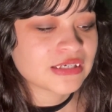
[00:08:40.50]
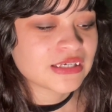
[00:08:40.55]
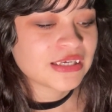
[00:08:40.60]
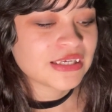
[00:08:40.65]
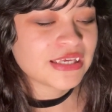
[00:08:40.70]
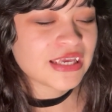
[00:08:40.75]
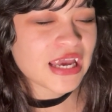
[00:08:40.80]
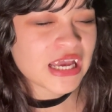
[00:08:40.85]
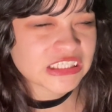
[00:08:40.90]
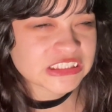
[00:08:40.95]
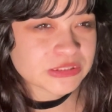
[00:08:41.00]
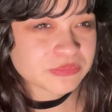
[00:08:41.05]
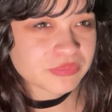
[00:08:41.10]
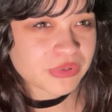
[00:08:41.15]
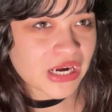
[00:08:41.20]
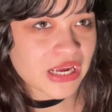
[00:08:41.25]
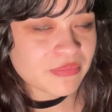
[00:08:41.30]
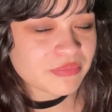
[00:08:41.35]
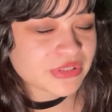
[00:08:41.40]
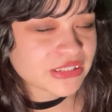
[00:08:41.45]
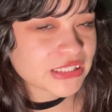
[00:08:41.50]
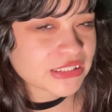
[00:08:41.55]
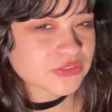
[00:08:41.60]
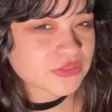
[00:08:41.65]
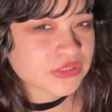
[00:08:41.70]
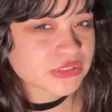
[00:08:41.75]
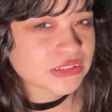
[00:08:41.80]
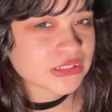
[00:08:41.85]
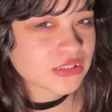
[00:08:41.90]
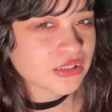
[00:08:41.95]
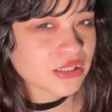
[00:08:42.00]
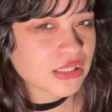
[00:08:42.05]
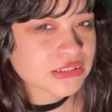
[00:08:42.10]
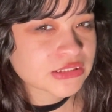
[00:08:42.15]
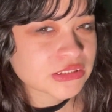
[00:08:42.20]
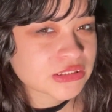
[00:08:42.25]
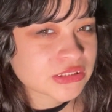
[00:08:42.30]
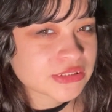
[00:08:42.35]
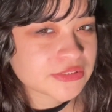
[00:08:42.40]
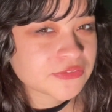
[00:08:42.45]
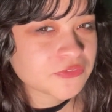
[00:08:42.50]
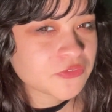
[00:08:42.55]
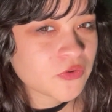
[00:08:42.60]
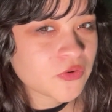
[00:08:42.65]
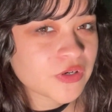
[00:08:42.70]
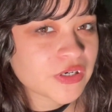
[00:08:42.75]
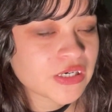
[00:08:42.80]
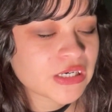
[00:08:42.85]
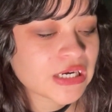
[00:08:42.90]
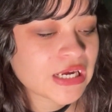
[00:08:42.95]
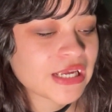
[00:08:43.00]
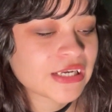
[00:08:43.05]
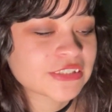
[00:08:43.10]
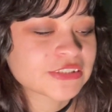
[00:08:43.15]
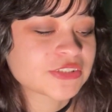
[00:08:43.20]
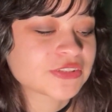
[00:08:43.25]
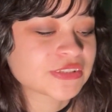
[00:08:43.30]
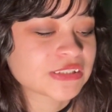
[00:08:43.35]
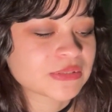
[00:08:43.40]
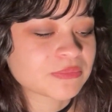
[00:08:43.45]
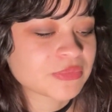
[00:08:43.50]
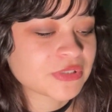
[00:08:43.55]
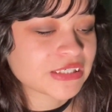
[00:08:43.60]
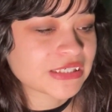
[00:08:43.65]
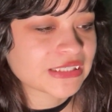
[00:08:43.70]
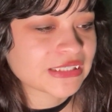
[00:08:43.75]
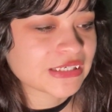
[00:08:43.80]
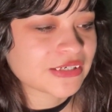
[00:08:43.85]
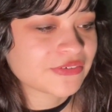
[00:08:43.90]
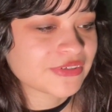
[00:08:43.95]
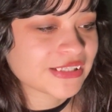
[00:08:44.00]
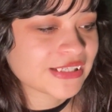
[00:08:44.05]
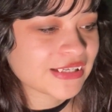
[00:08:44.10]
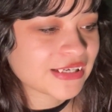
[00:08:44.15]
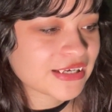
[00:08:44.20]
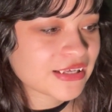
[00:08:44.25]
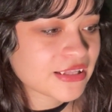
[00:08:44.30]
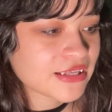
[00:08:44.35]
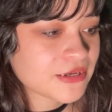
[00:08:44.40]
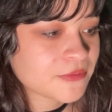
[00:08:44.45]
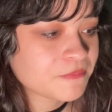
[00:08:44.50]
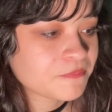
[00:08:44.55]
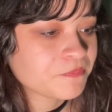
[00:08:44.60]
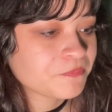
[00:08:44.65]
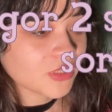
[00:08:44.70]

yeah, it's bright, but that's what sunglasses are for, and it's really pretty, and I really like that.